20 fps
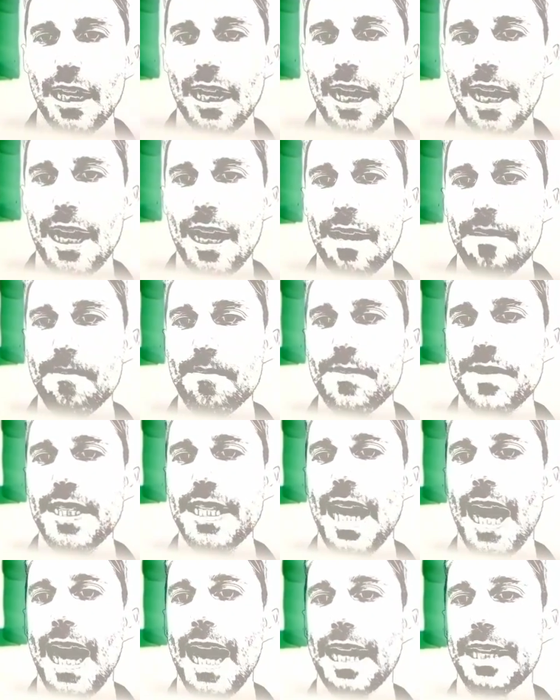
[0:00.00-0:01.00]

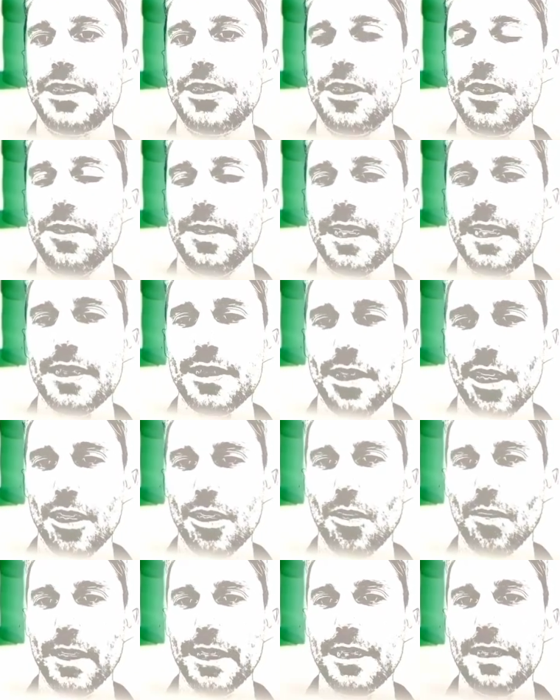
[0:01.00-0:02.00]
The x units are
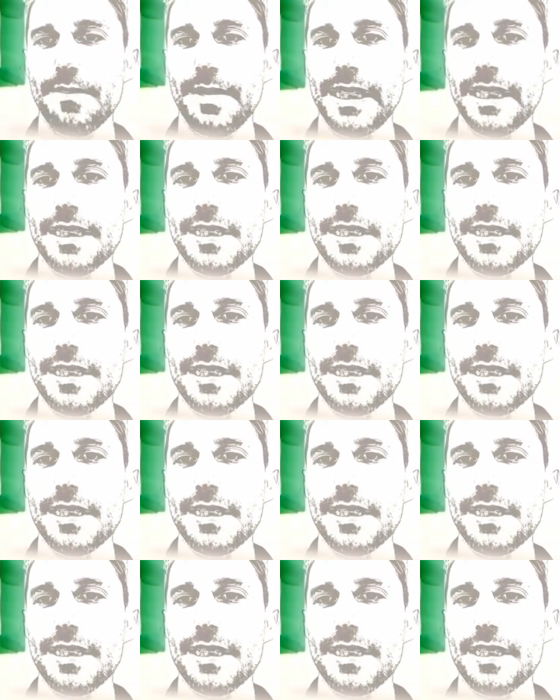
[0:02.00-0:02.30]
going to be in